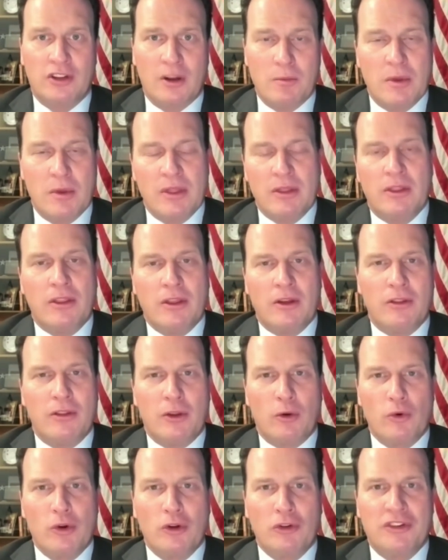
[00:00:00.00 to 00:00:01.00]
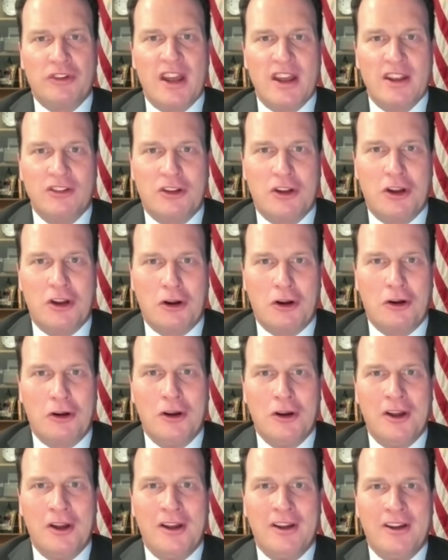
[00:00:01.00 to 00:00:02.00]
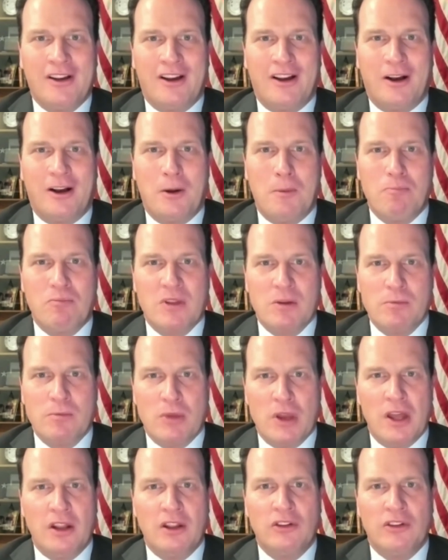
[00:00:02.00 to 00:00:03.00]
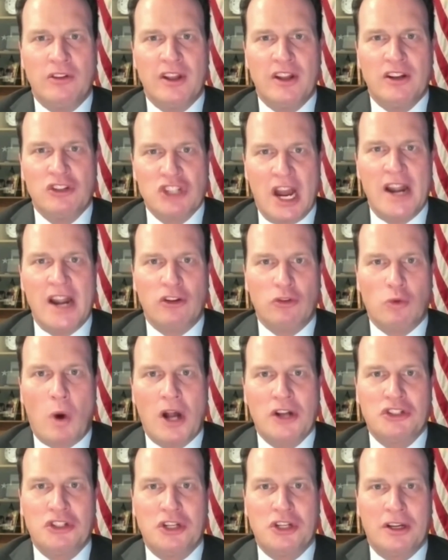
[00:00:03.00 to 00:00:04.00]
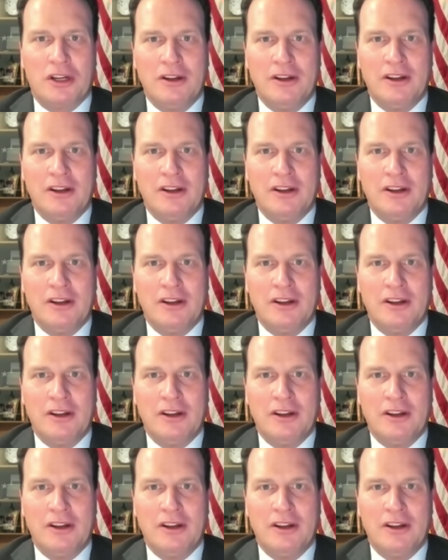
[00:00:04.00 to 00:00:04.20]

I mean, the real test here, Ben, is that China's watching.